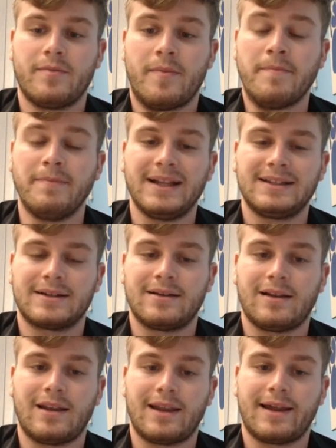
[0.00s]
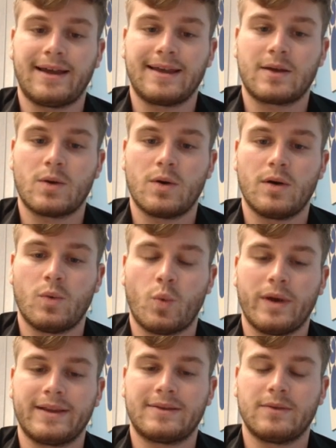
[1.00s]
matter, like,
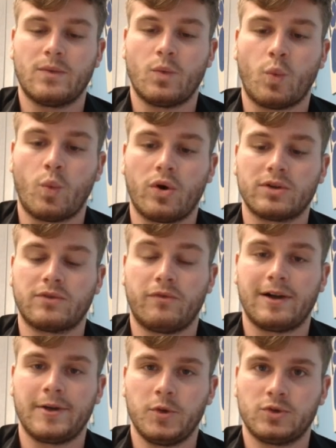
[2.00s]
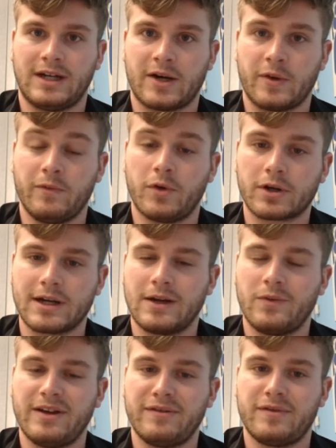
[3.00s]
with what values are we
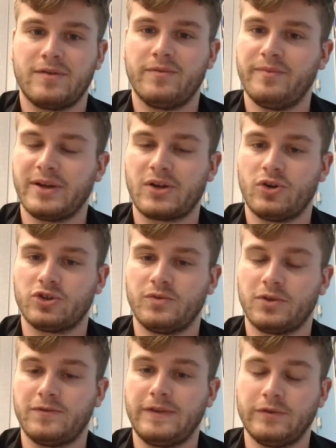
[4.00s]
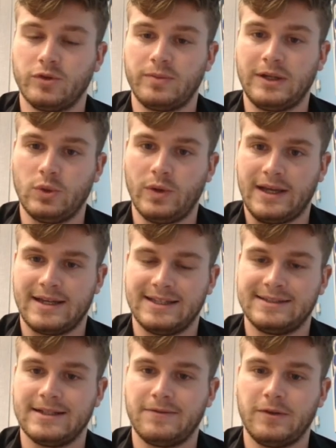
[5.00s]
working with, because what we would be doing
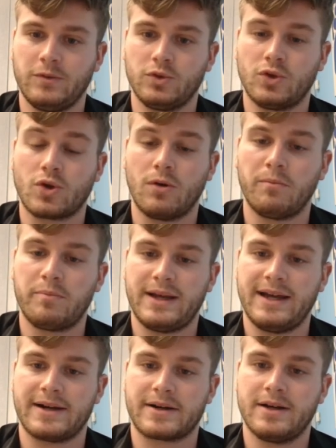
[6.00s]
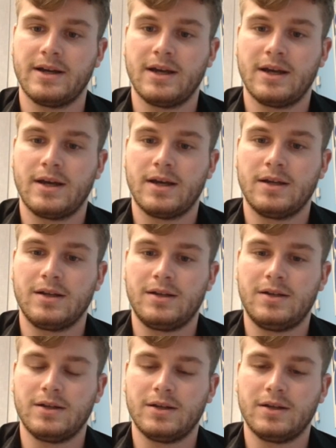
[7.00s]
is that we would compare
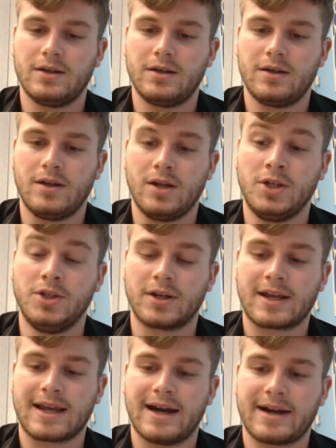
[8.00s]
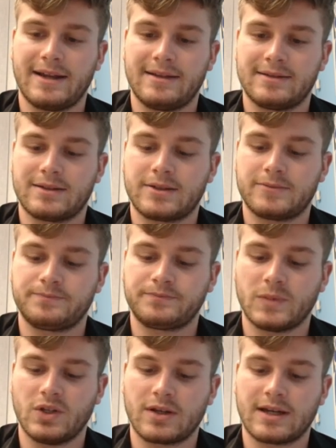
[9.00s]
the
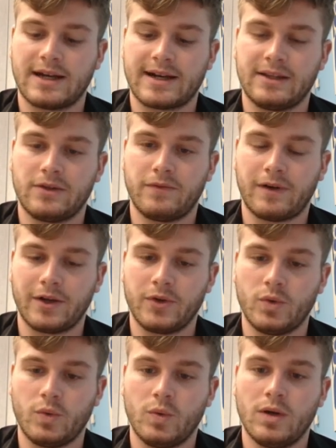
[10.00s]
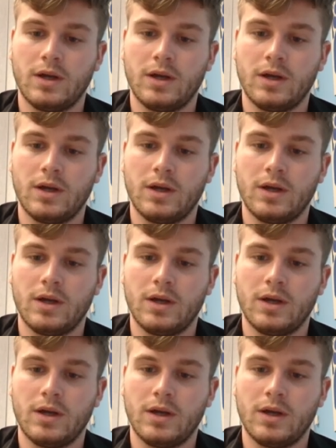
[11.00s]
current value